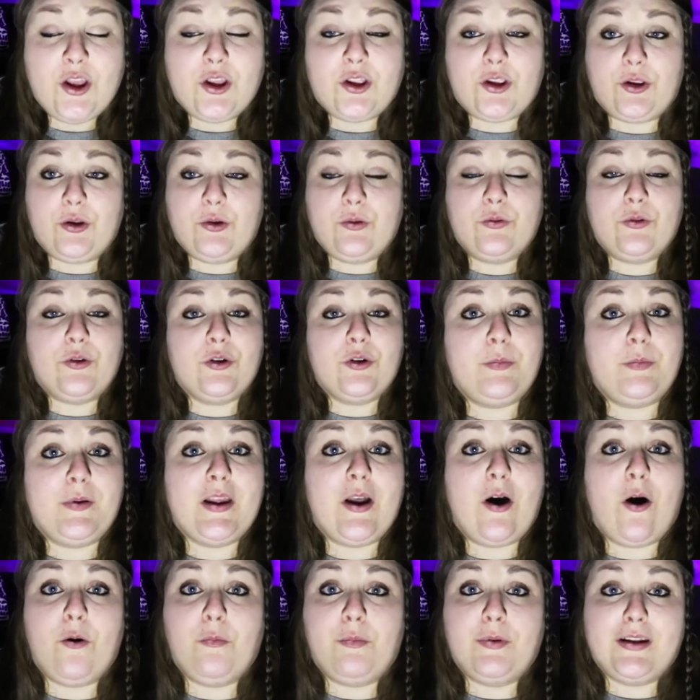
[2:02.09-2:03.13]
You
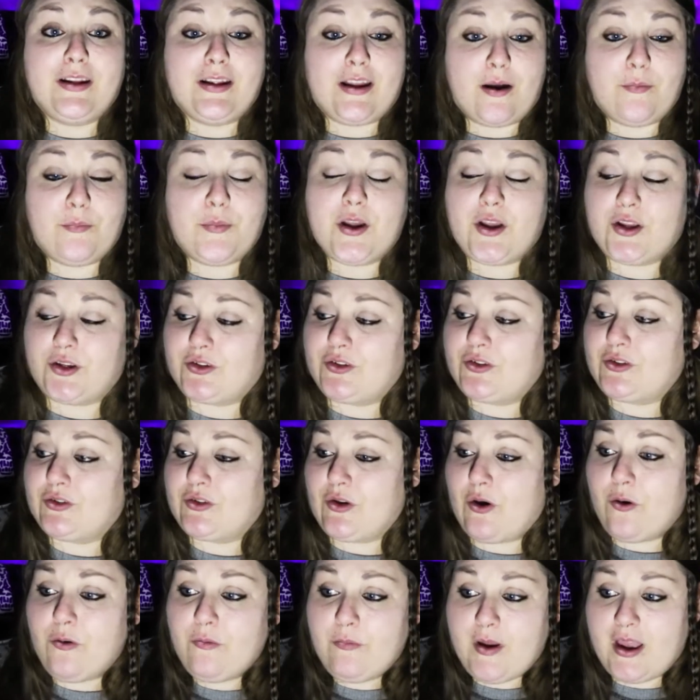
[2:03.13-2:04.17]
be opening up
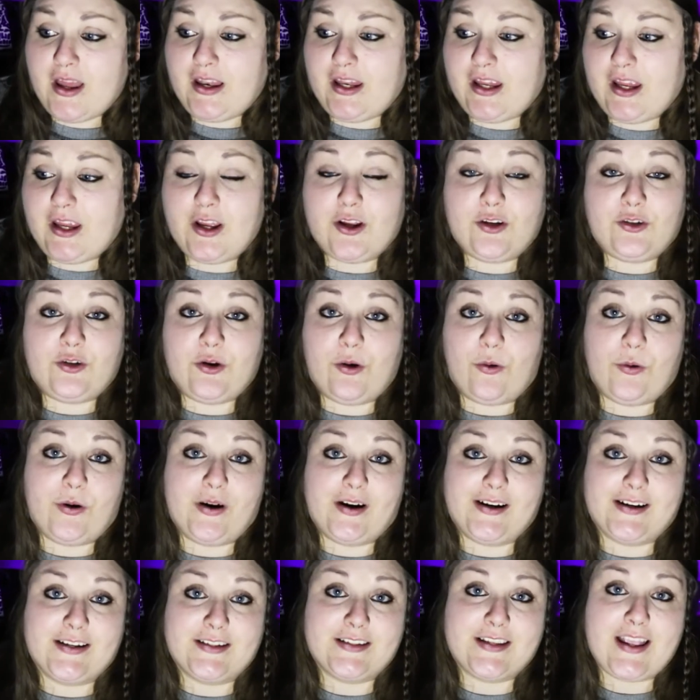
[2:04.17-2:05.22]
so many
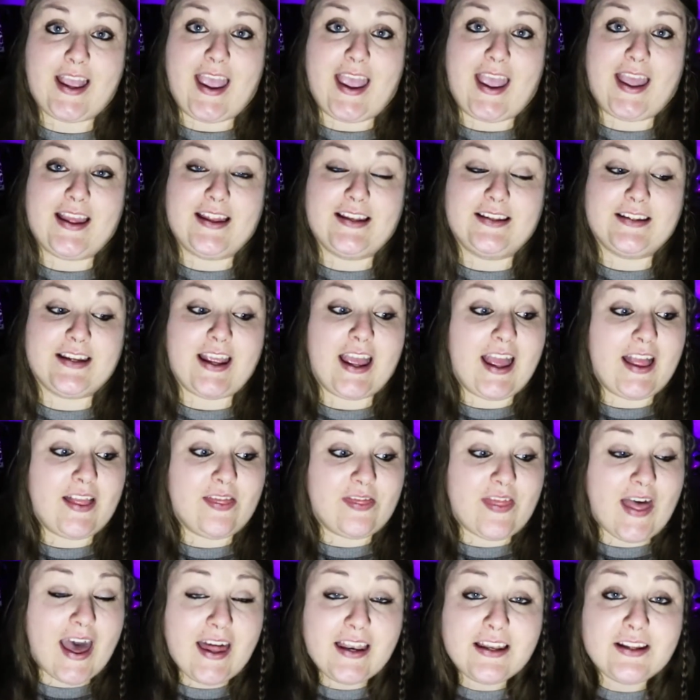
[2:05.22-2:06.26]
doors, and
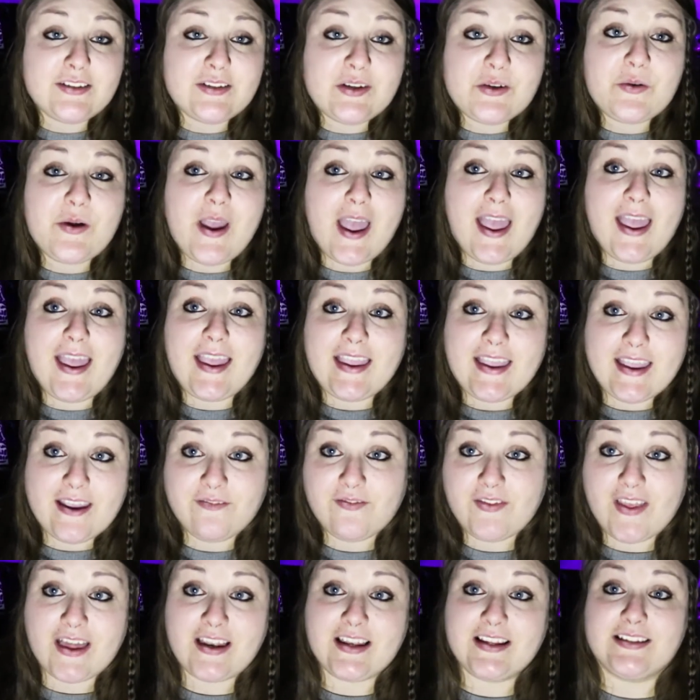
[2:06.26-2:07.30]
that is okay
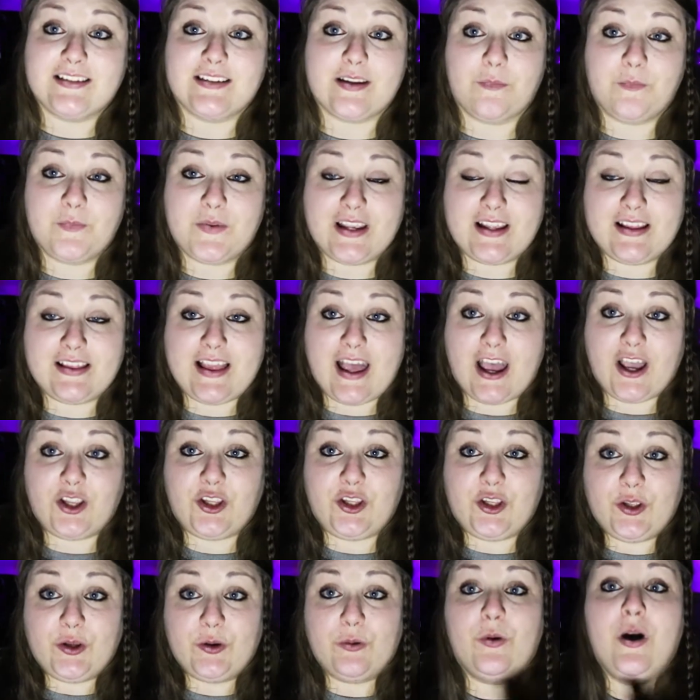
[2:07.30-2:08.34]
if that is something
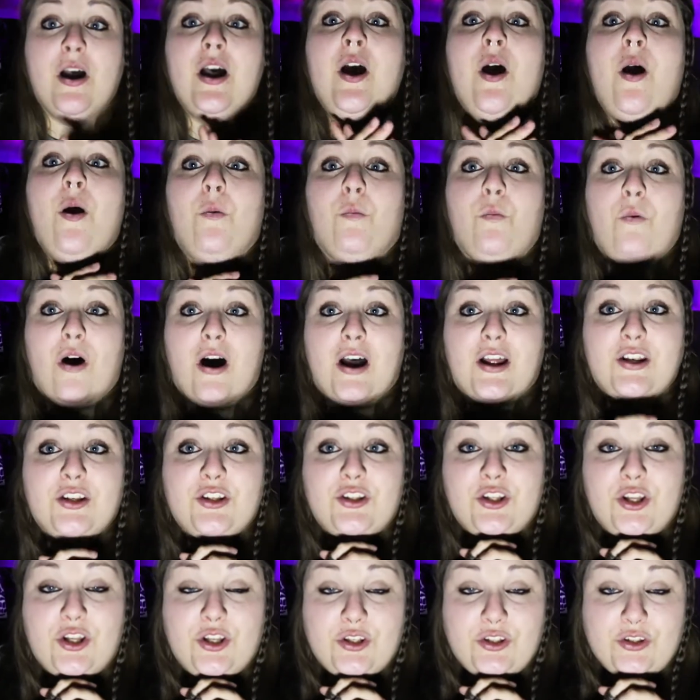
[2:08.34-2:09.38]
that you
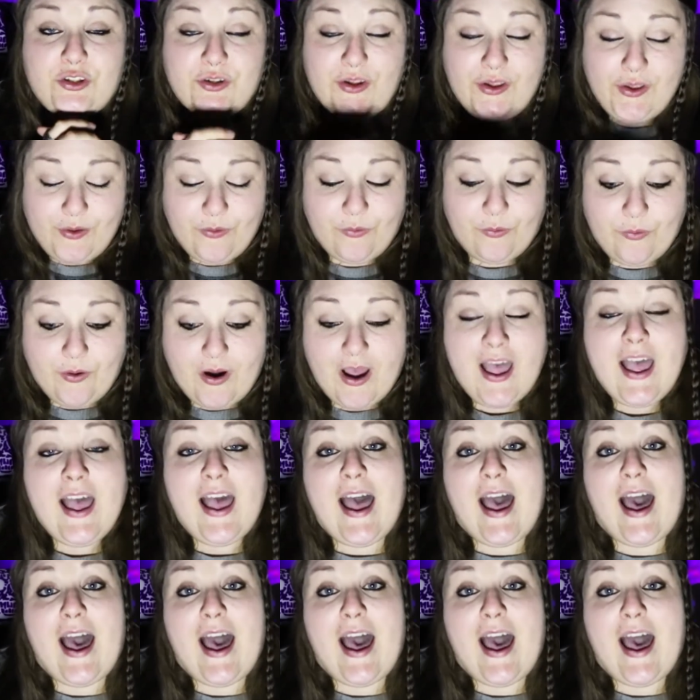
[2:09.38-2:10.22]
want to do.